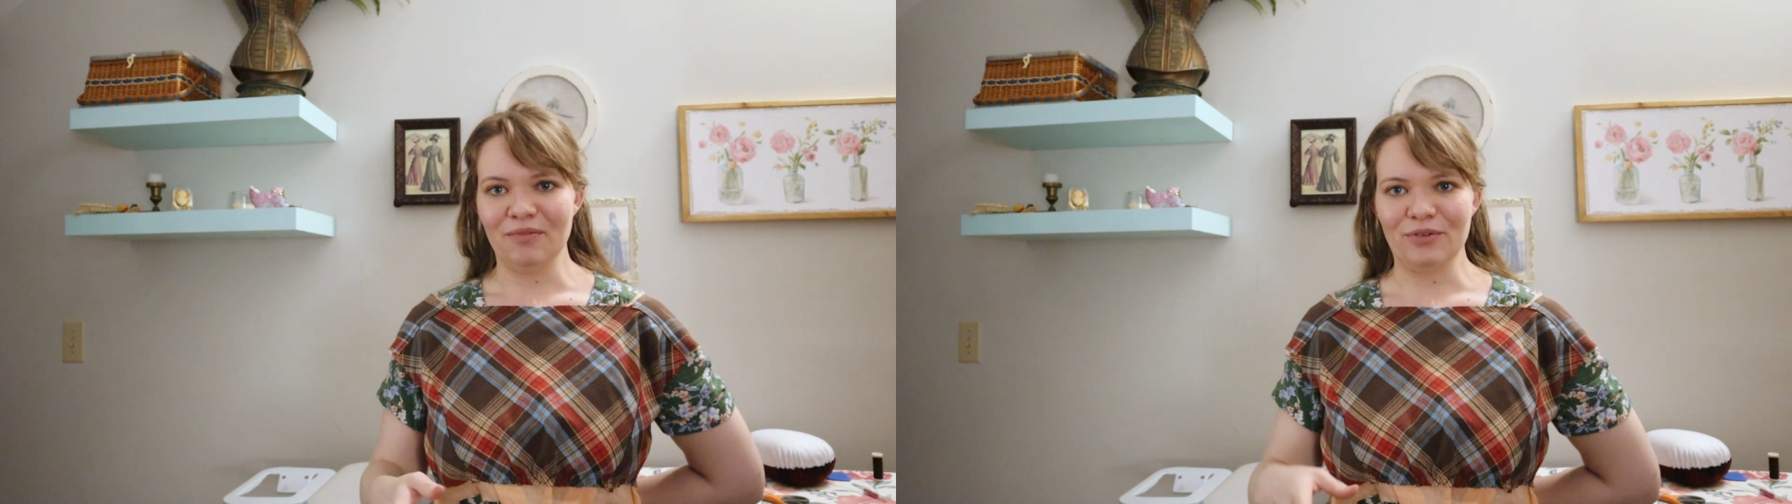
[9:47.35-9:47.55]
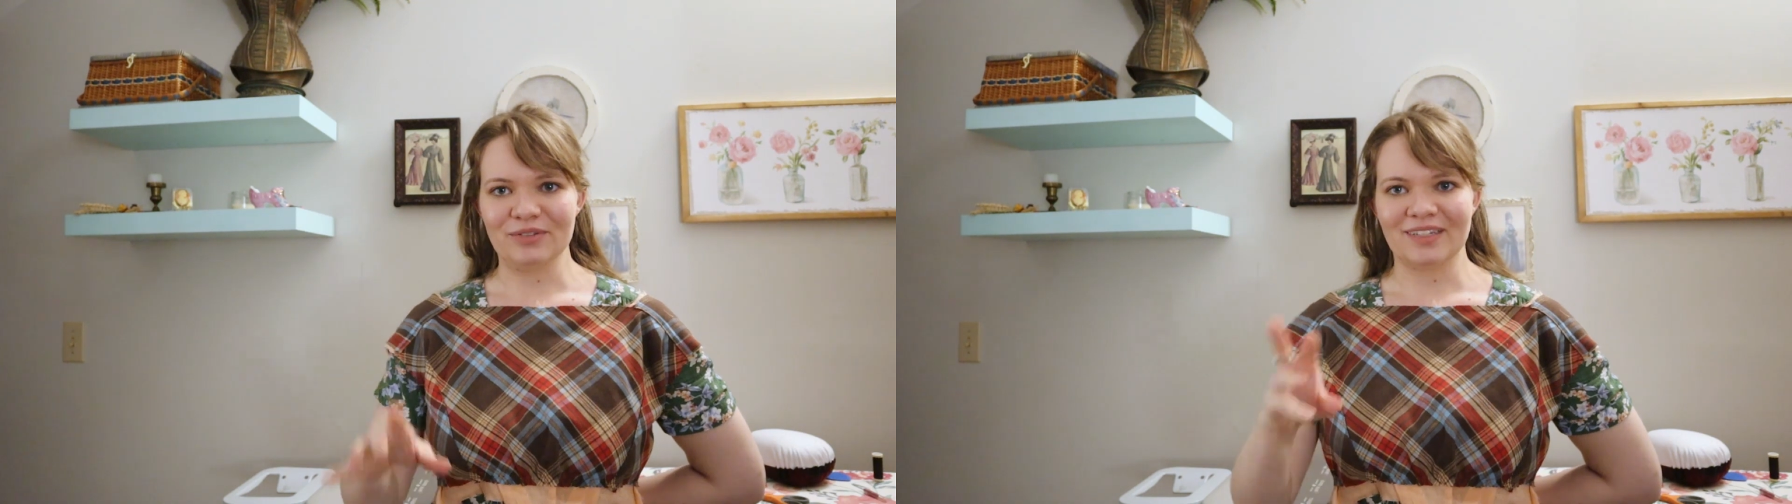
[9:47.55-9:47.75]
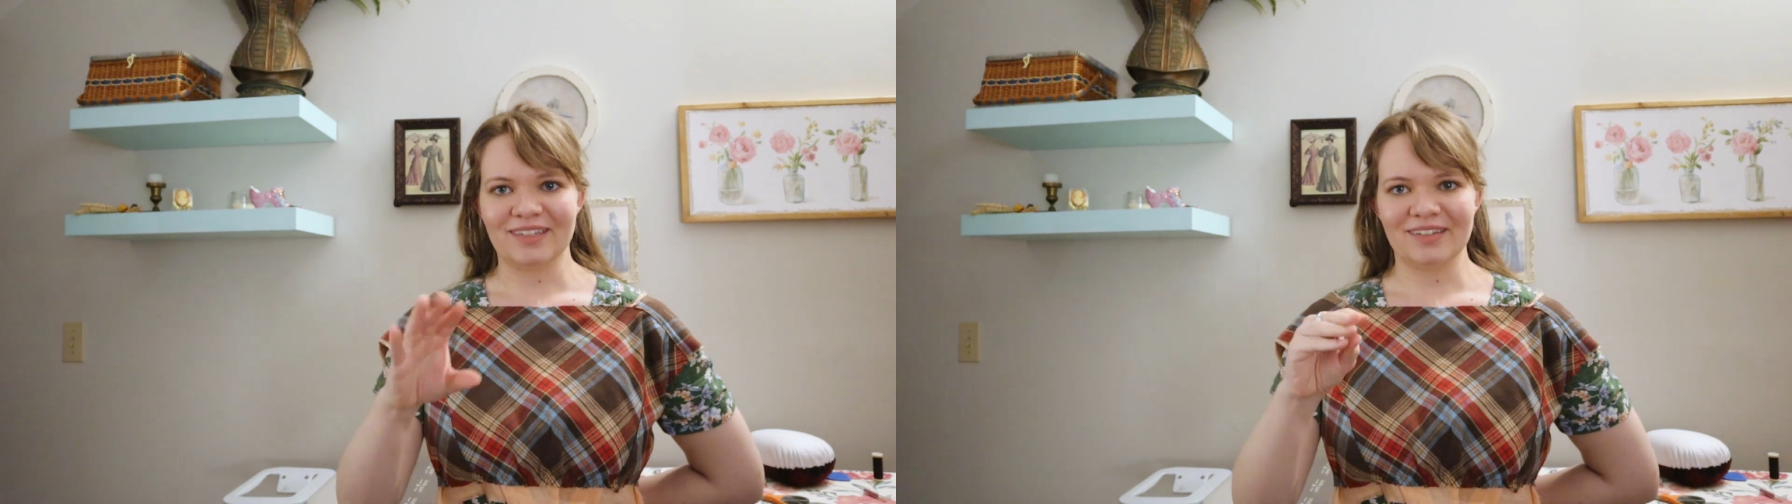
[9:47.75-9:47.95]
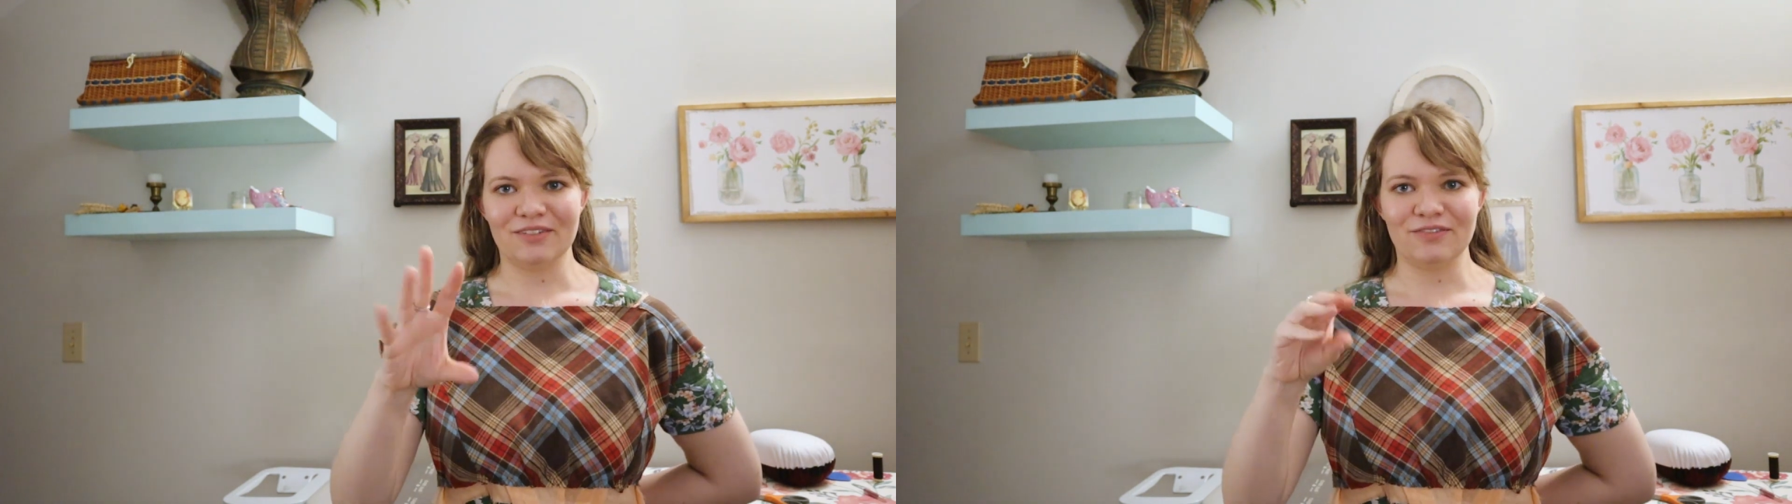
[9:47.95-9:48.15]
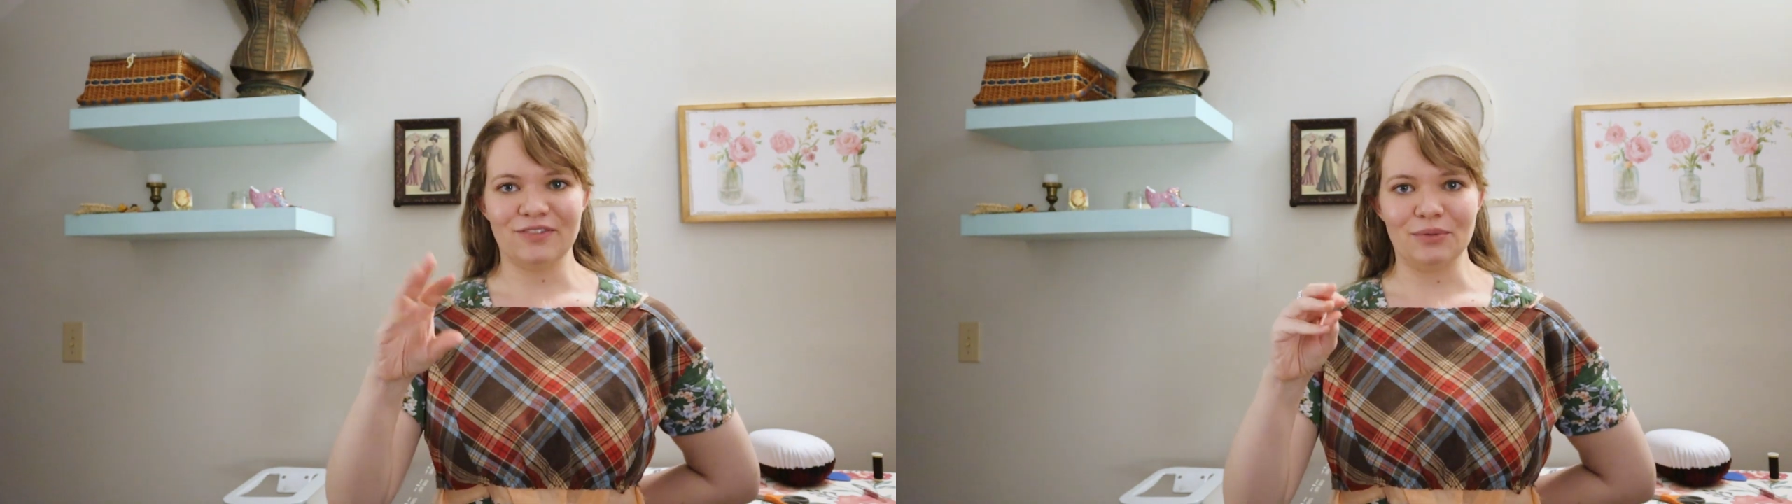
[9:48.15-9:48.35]
those like
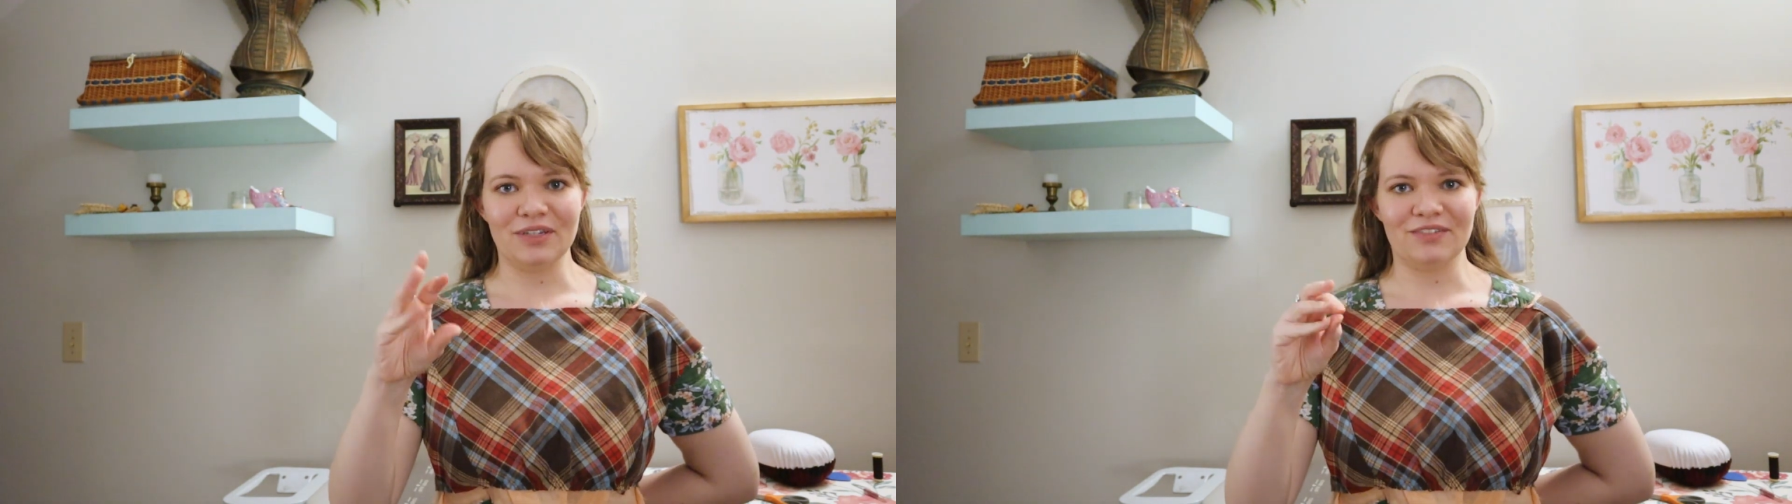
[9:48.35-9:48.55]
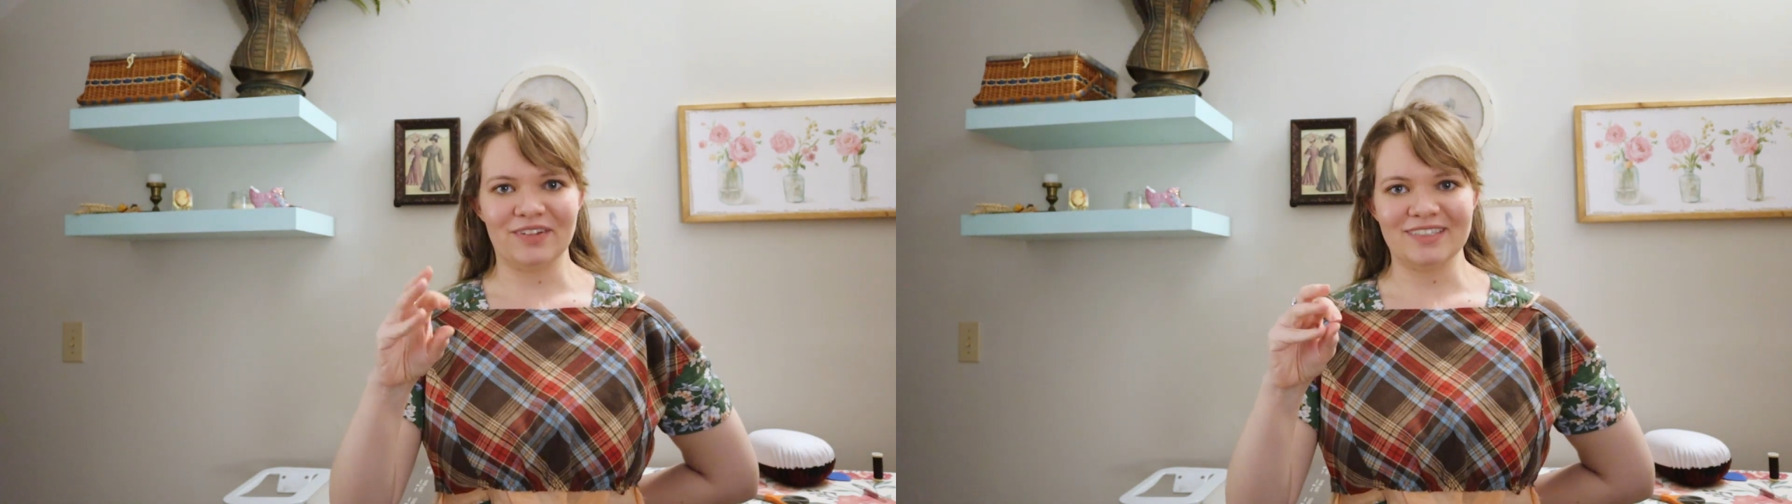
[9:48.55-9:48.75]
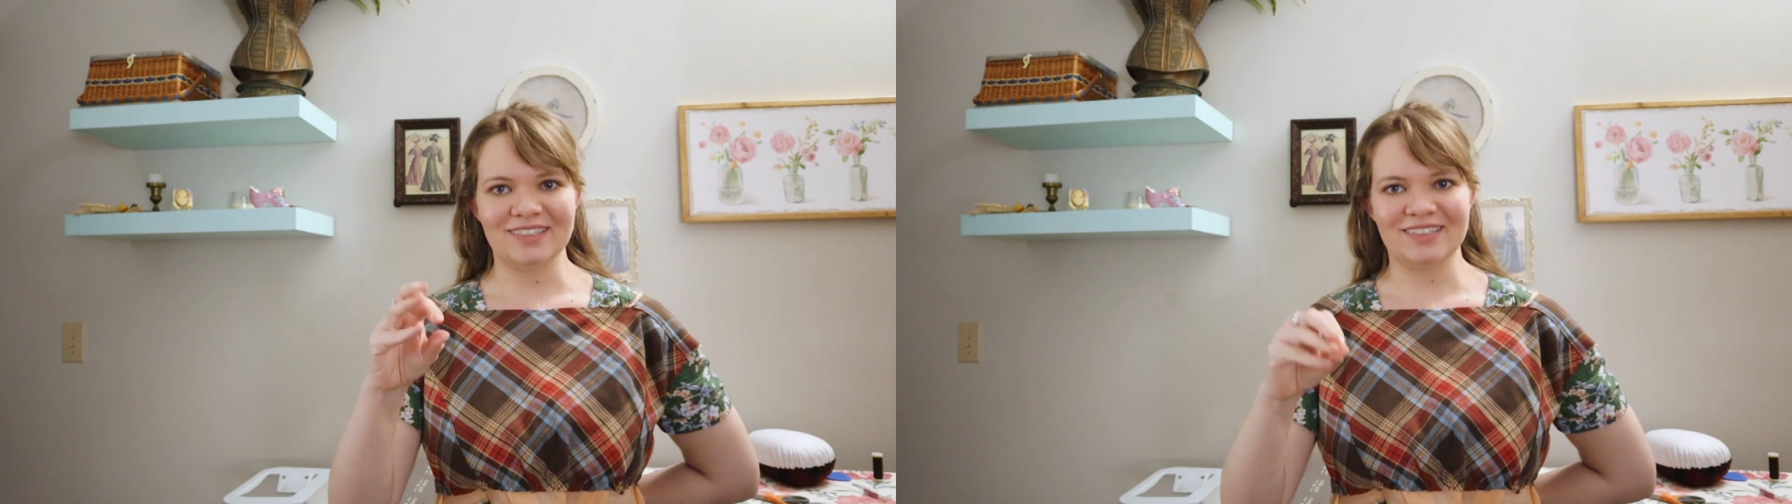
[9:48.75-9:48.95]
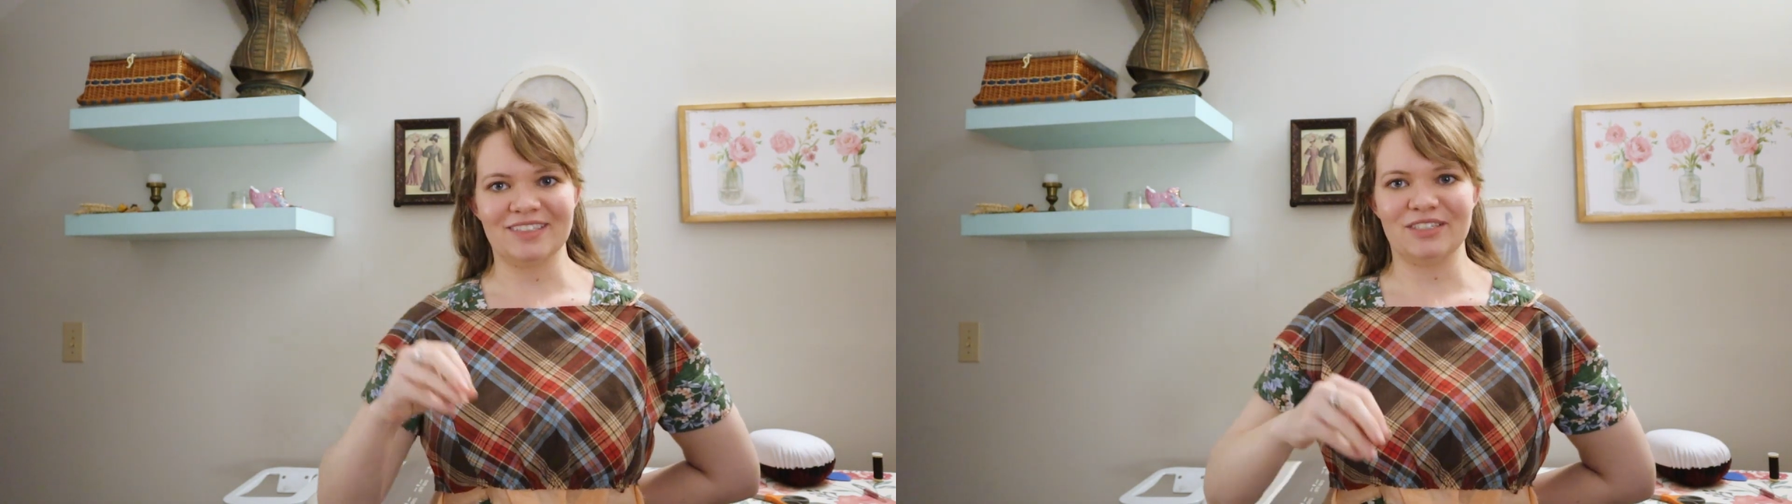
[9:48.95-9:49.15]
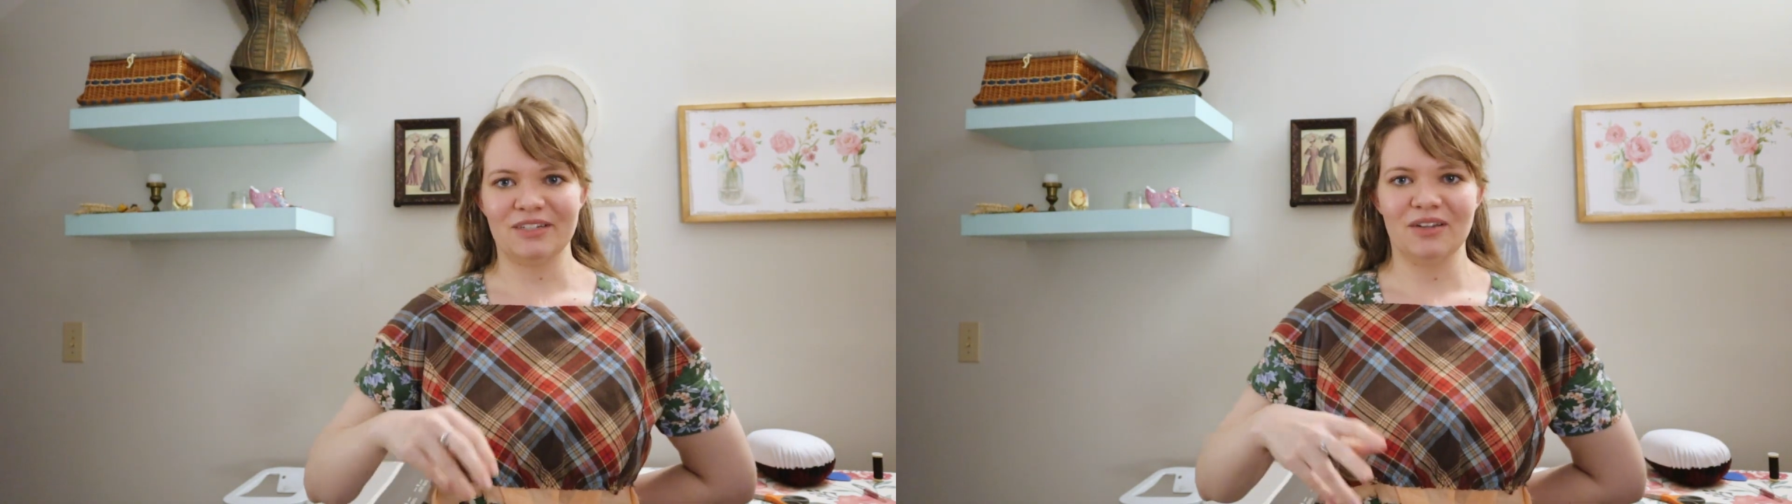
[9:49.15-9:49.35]
little floaty devices